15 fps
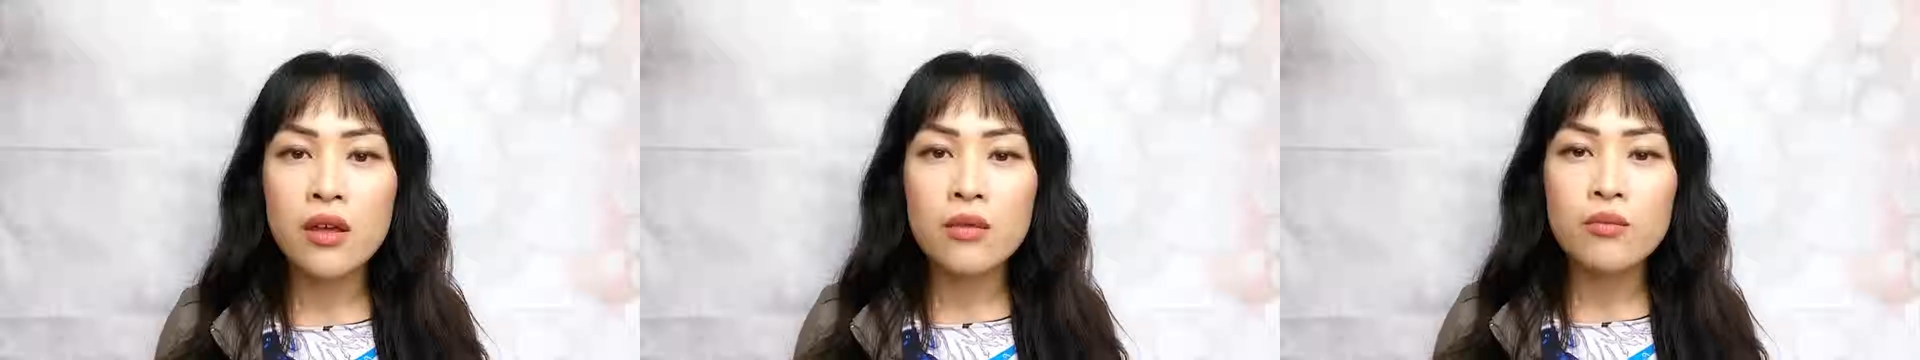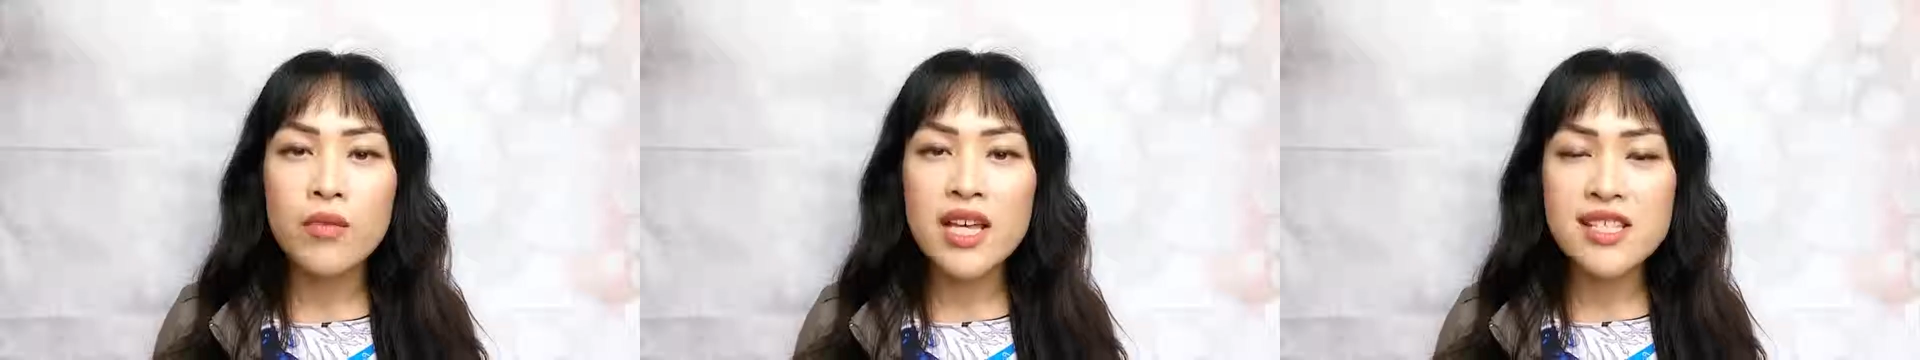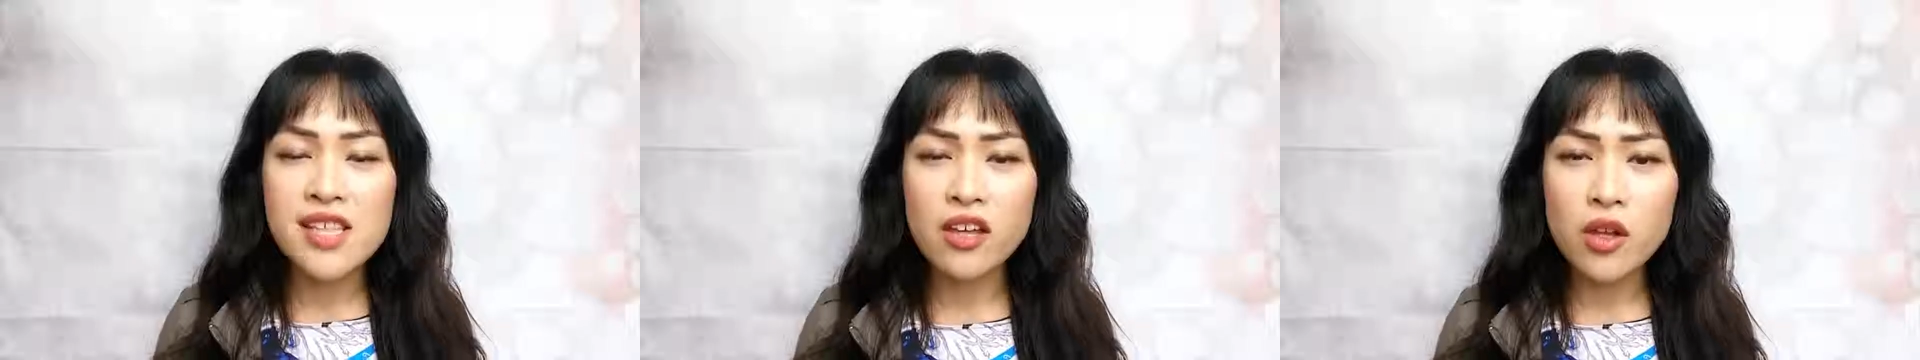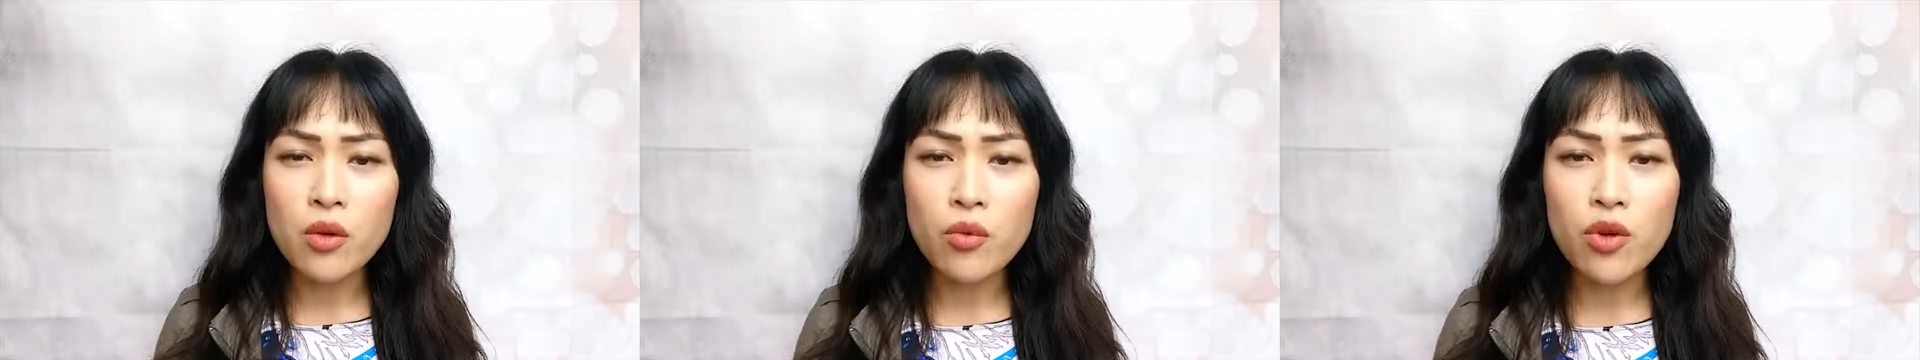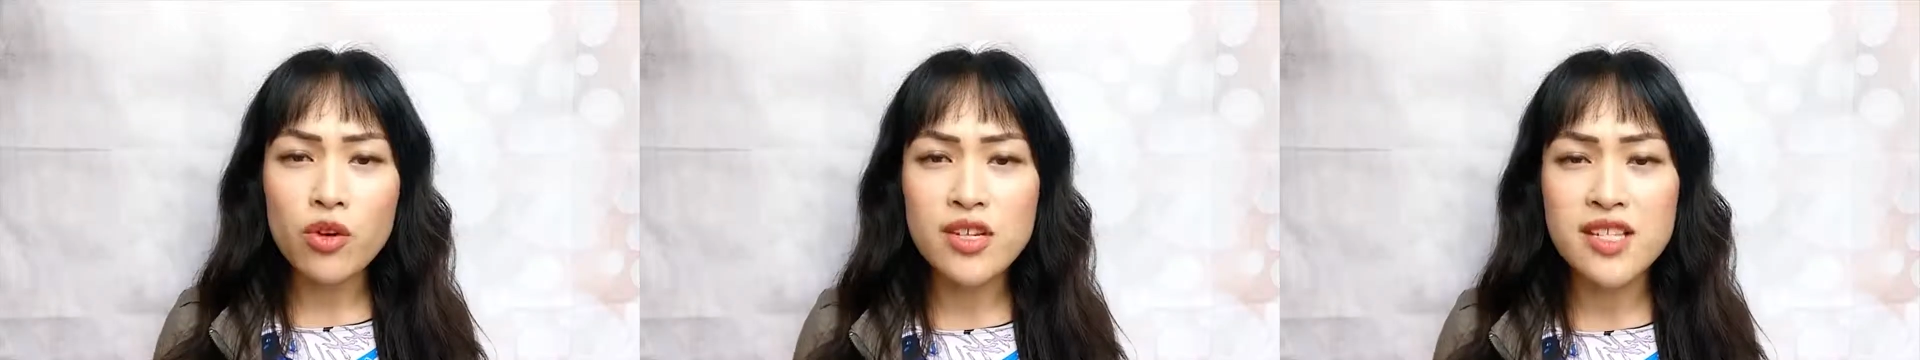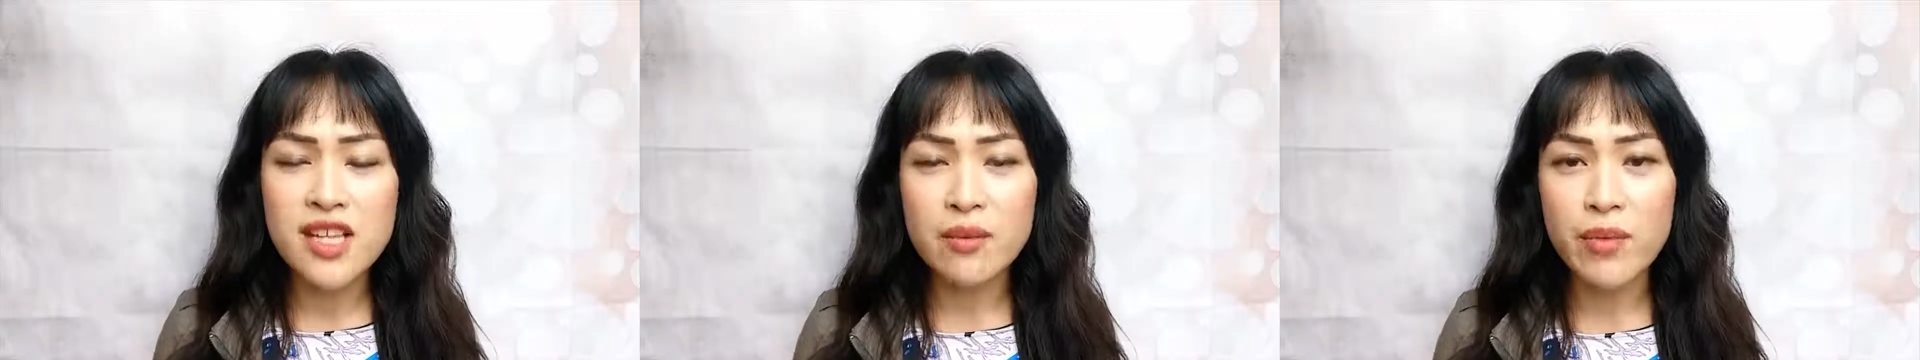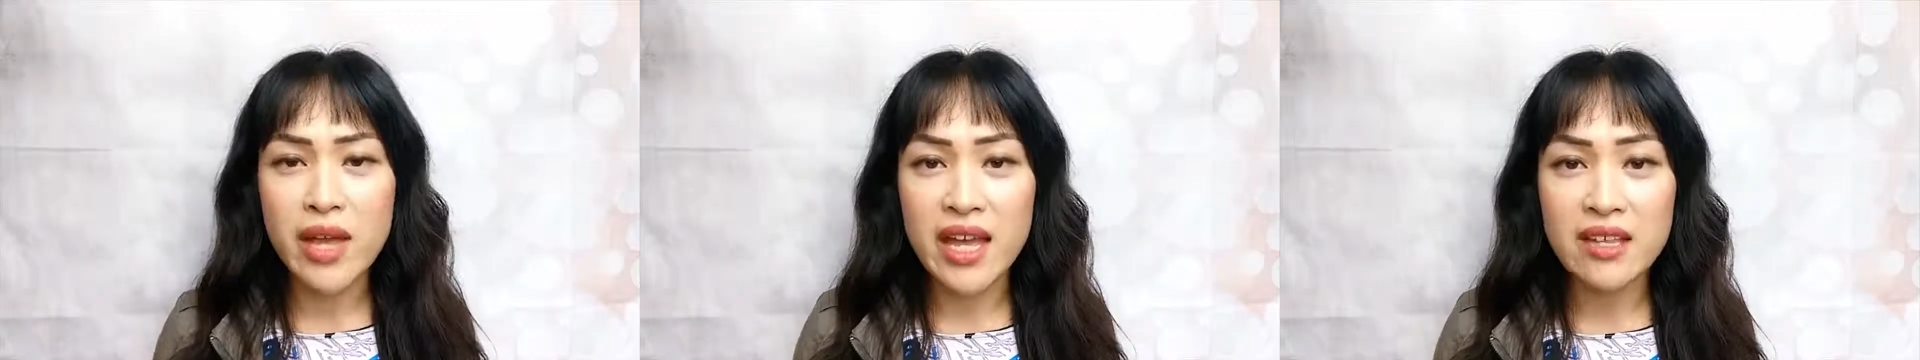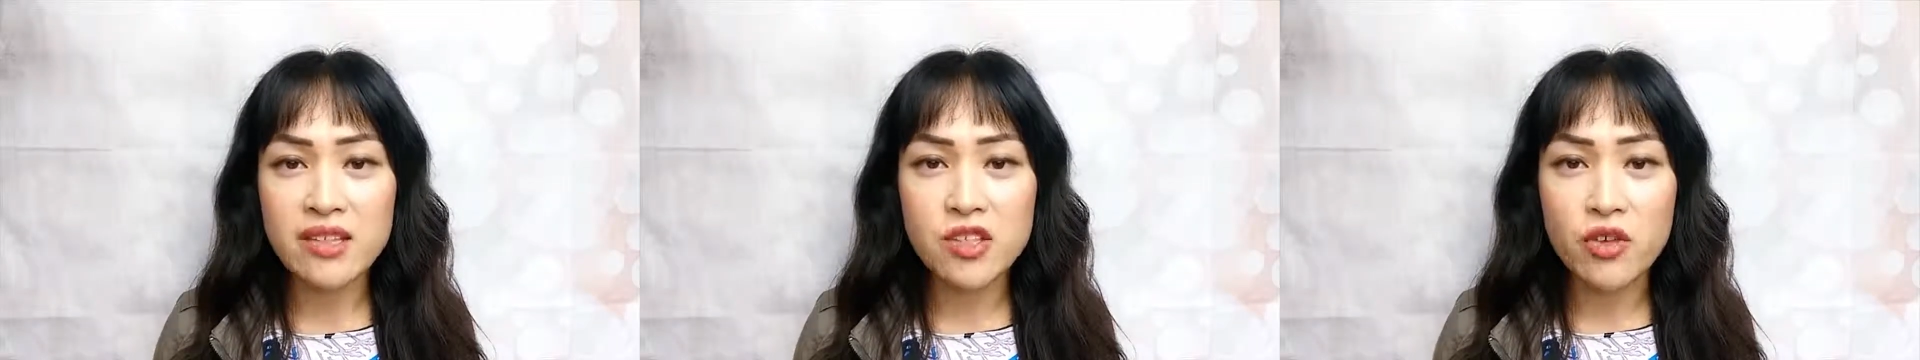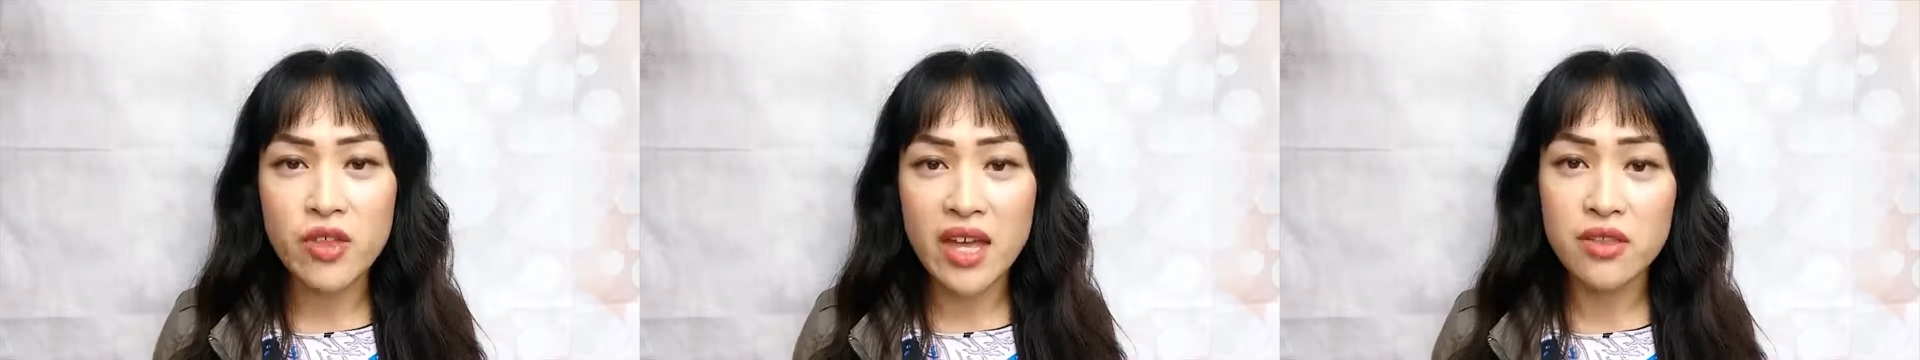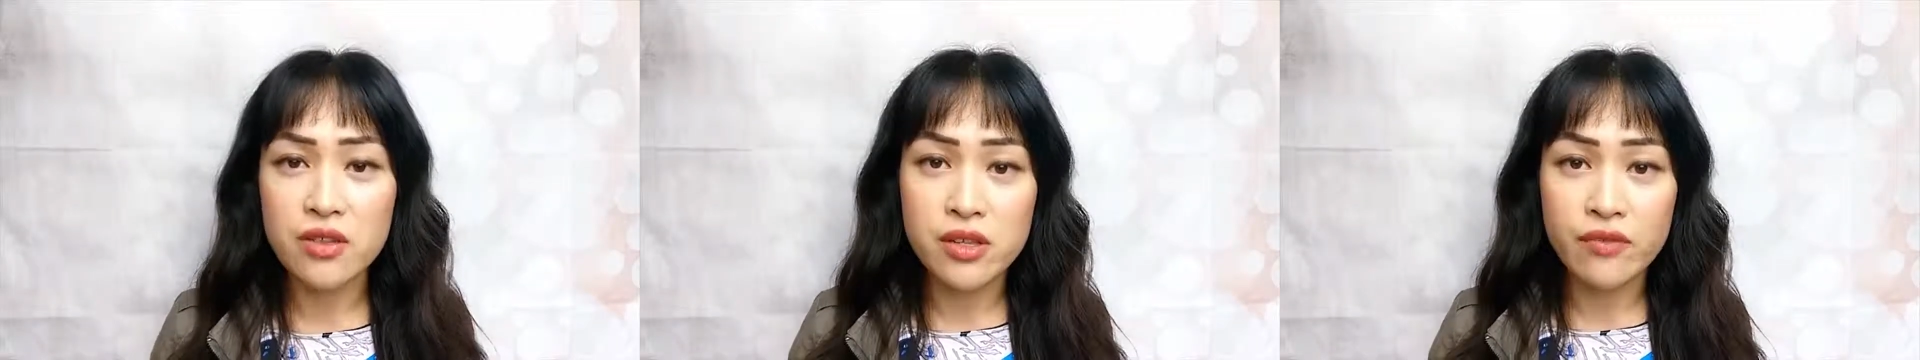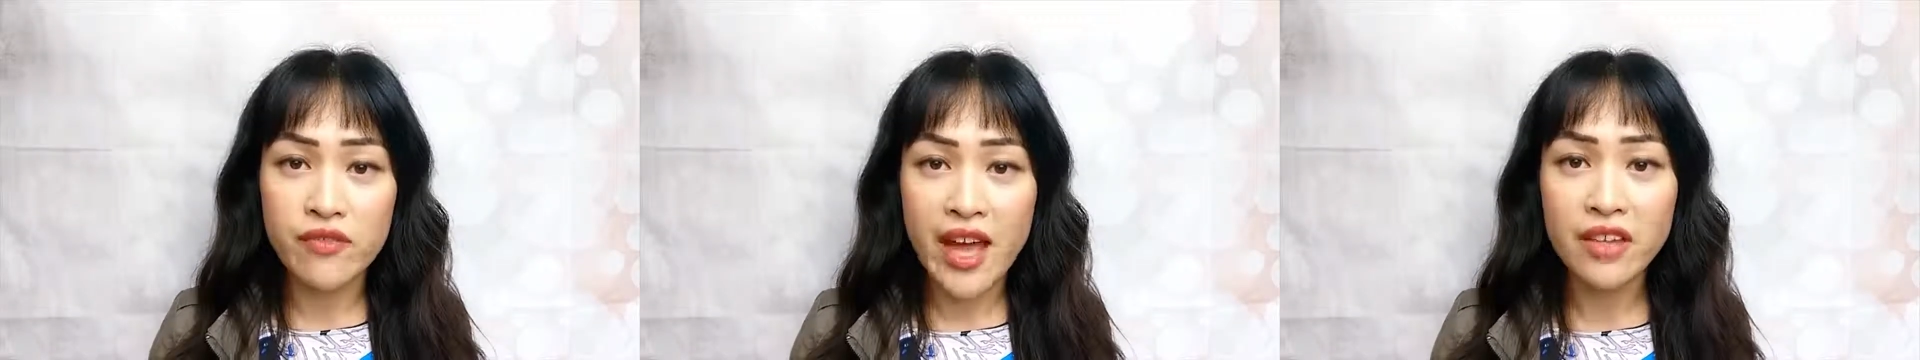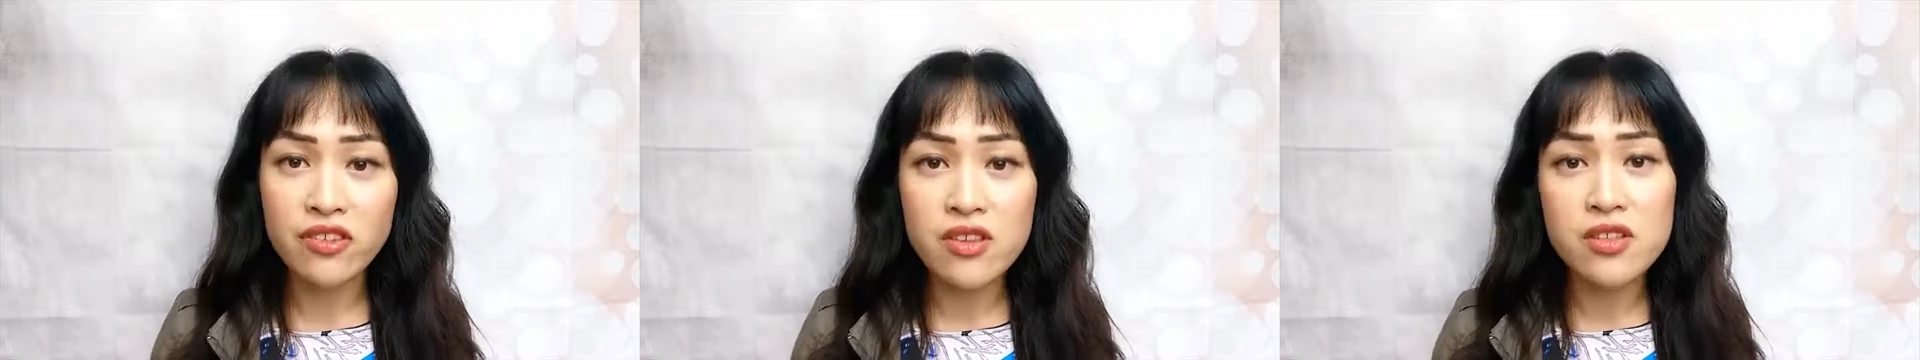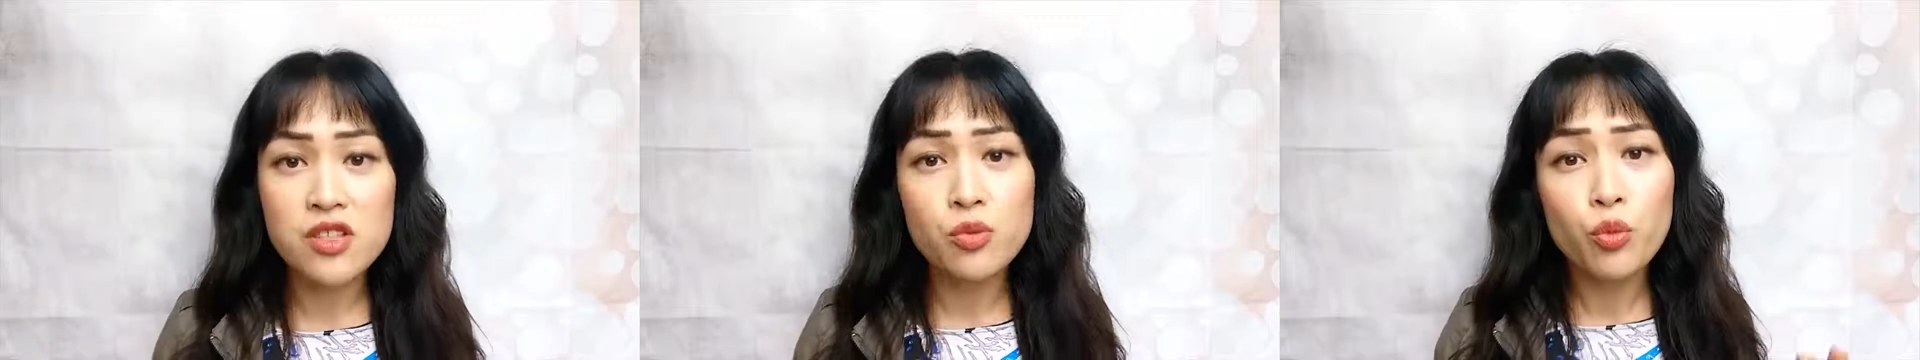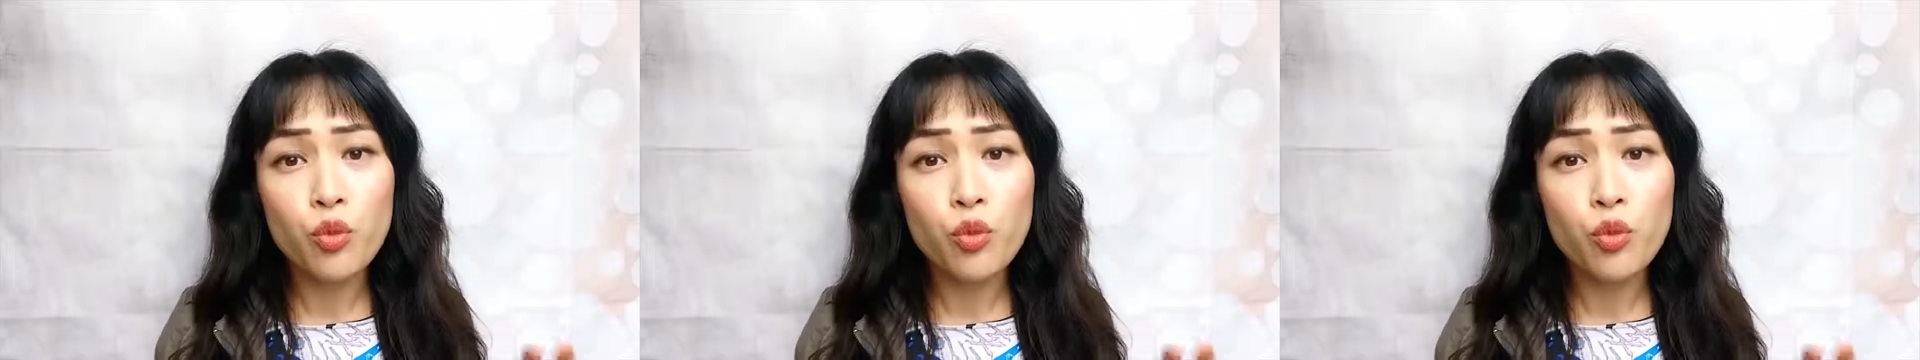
Micellar waters are made so that the surfactants